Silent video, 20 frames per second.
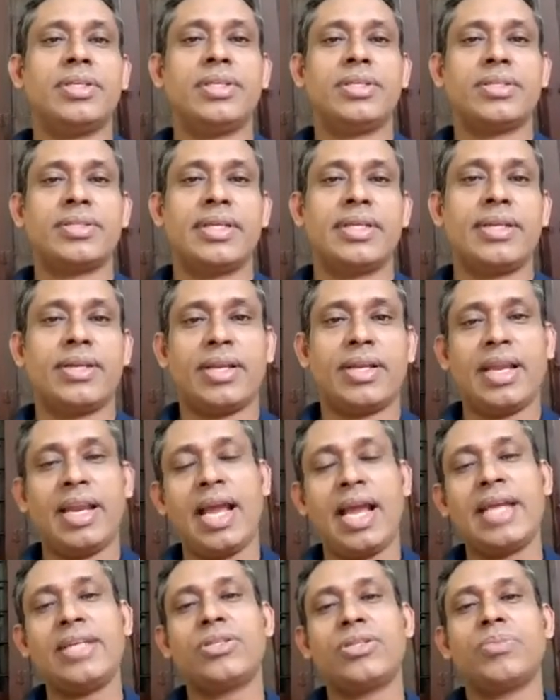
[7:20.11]
So a
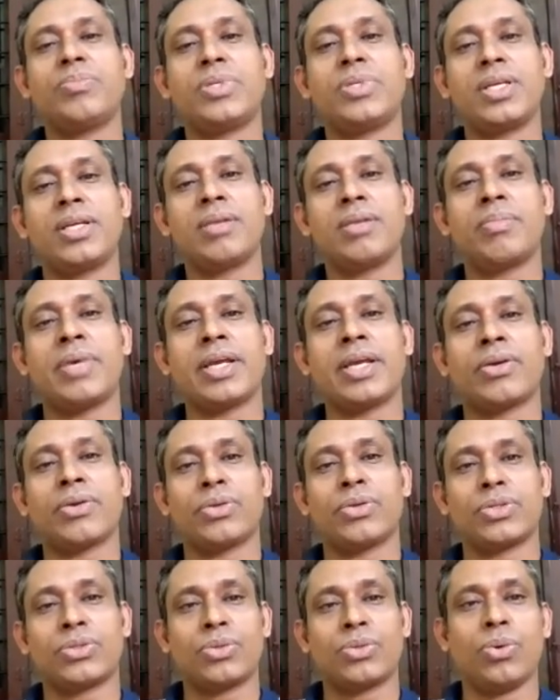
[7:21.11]
light optical
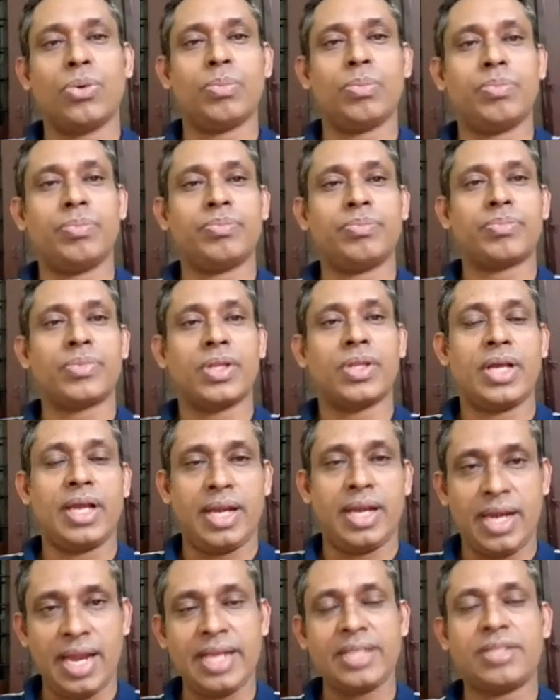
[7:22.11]
microscope, a
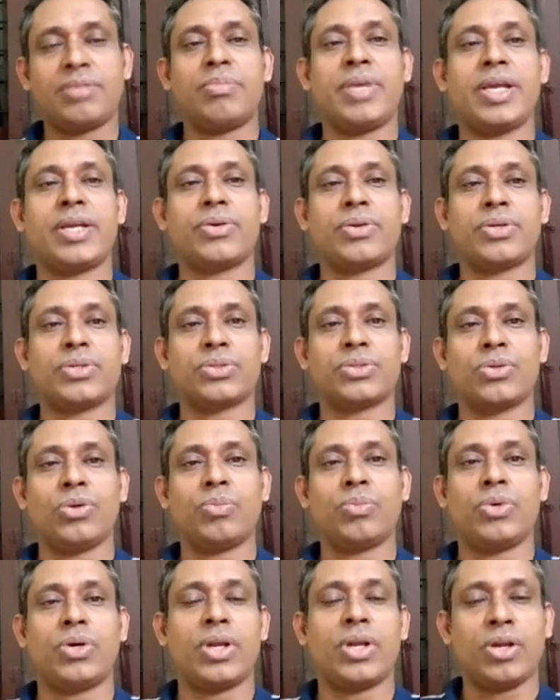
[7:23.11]
light
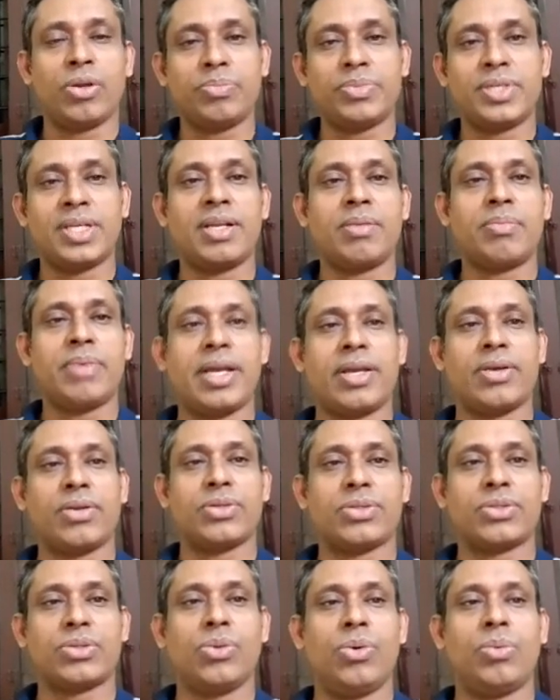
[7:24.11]
microscope or an optical
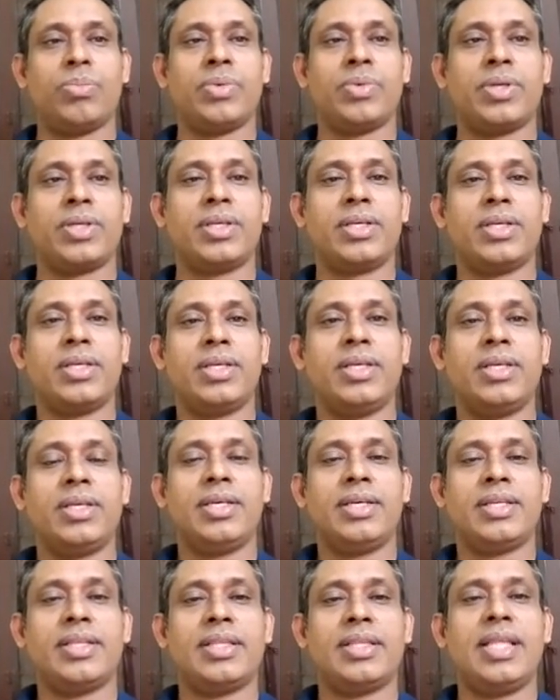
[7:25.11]
microscope
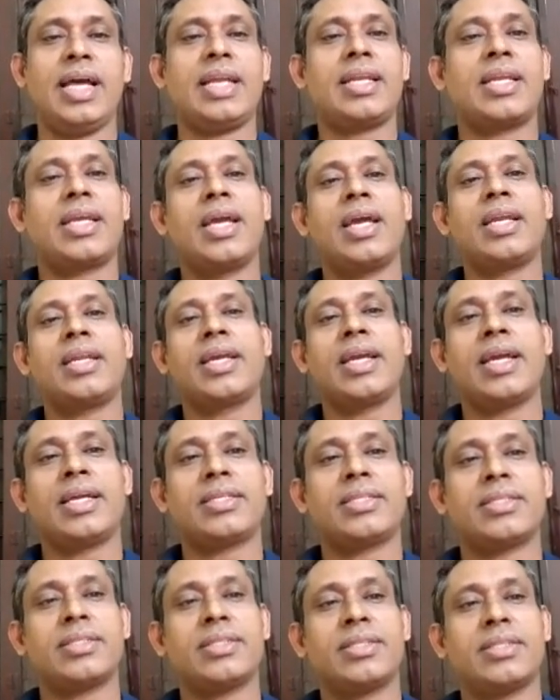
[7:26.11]
that can
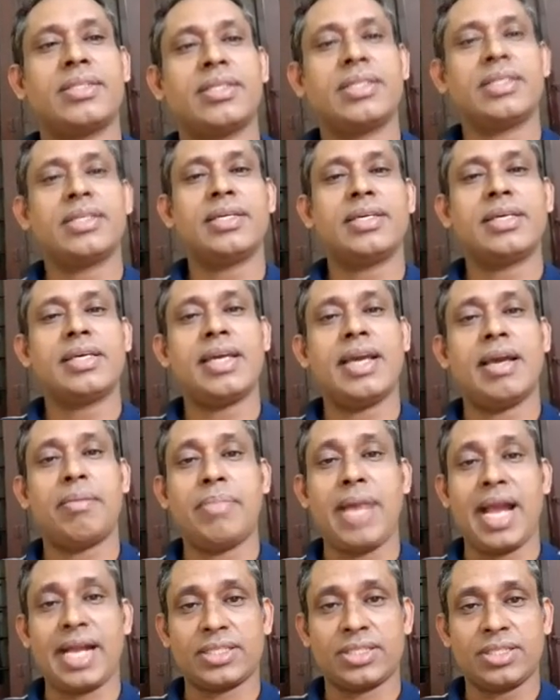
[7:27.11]
get a
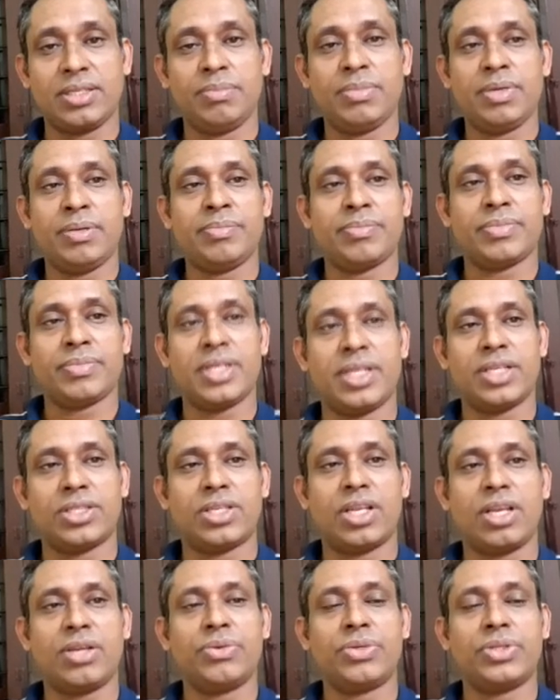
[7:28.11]
maximum
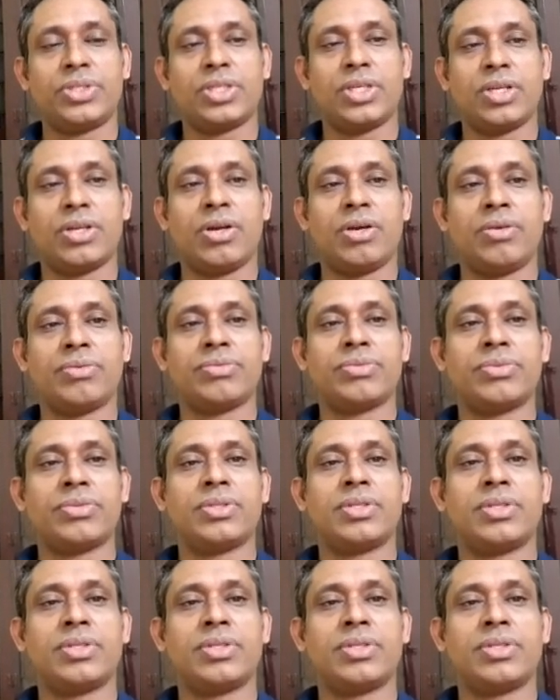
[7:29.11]
resolution of